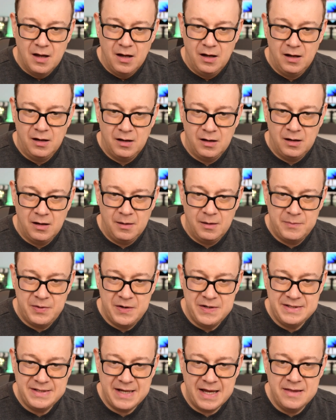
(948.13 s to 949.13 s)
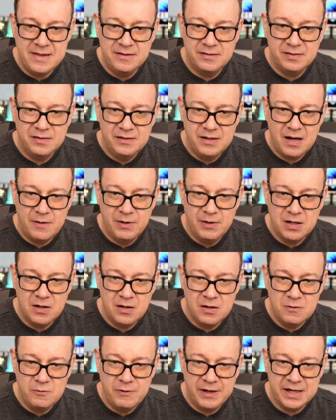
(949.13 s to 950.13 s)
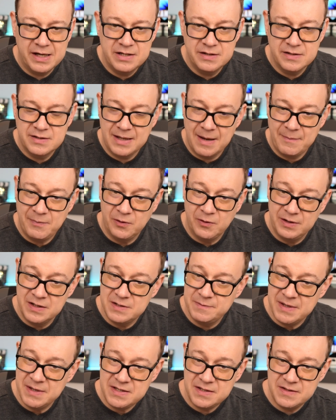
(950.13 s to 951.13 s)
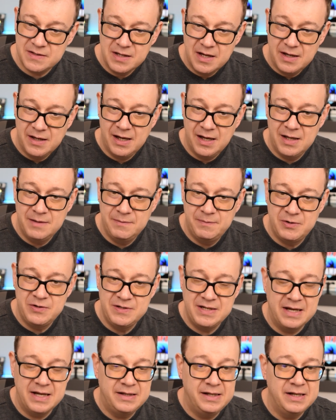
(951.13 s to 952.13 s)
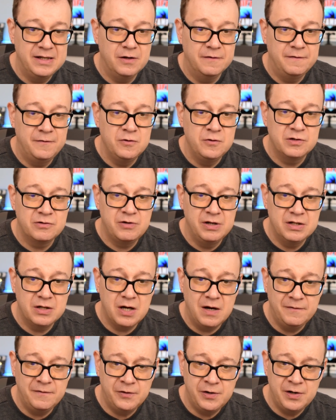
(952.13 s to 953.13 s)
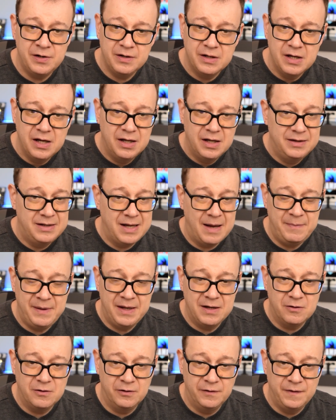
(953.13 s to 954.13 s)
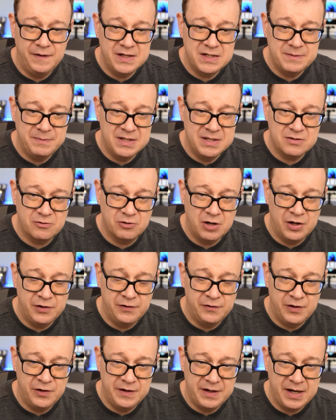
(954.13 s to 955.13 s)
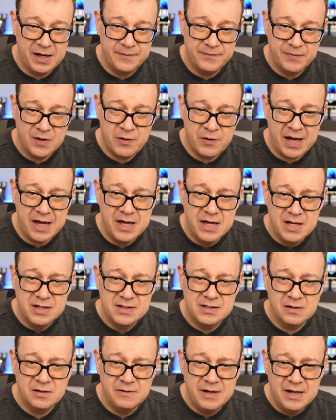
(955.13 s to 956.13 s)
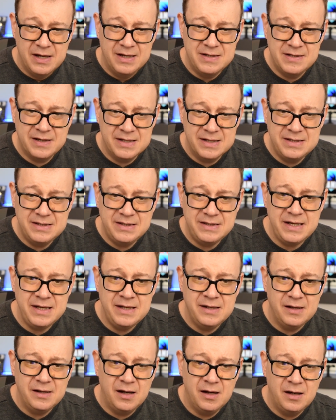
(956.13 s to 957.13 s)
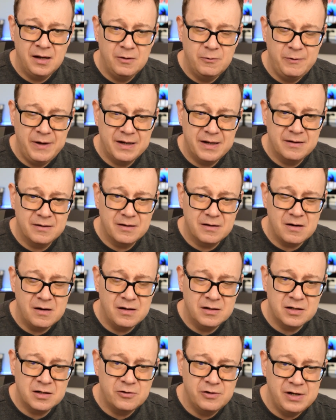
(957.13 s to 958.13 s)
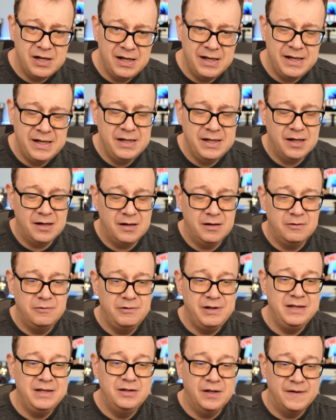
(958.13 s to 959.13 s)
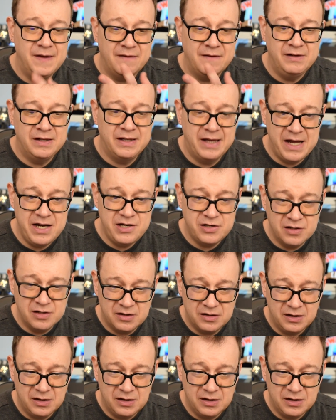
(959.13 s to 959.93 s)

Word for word: uh, present, there we go, we can just tap on dismiss and presenting the full screen cover, tapping on dismiss right over there. Okay, so as you can see, uh, we can't really uh, read the navigation